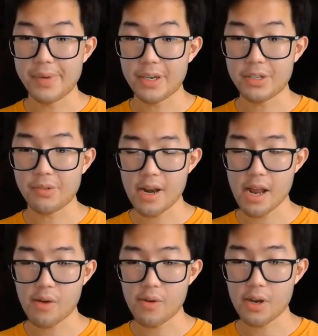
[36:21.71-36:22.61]
Because right
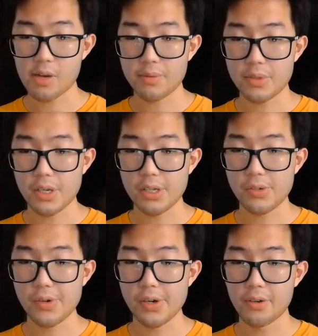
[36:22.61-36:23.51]
now, when it comes to
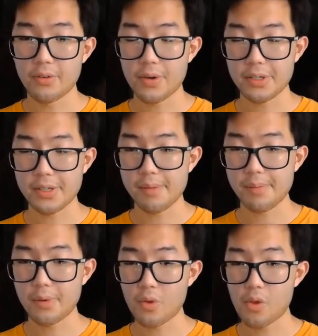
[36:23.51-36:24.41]
Israel, for
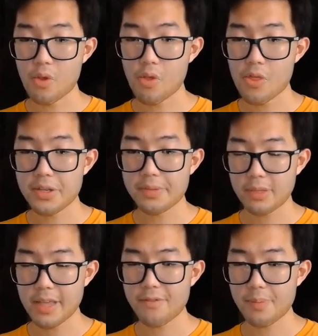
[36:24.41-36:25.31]
example, this
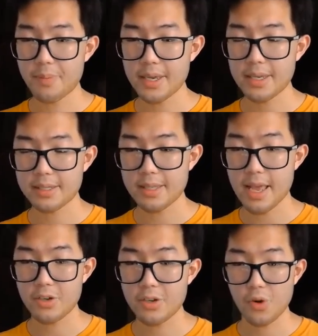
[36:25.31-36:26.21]
plan for peace
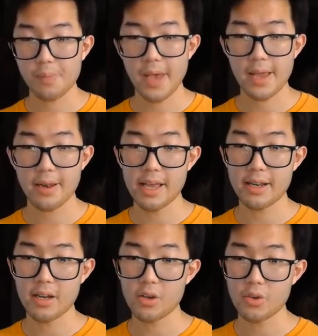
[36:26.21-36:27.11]
that Trump had
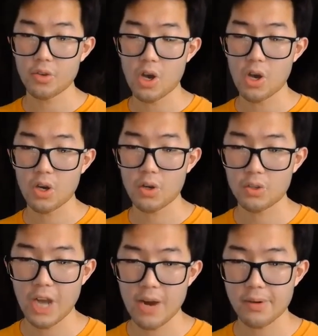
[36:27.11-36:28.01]
let
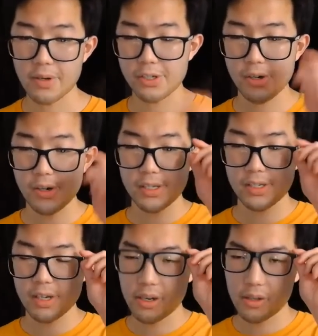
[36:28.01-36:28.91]
Jared Kushner, his
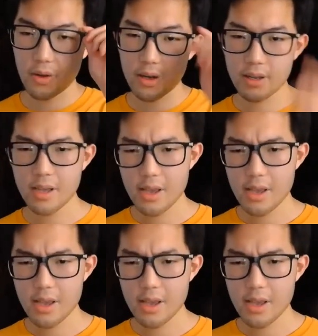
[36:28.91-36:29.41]
son-in-law,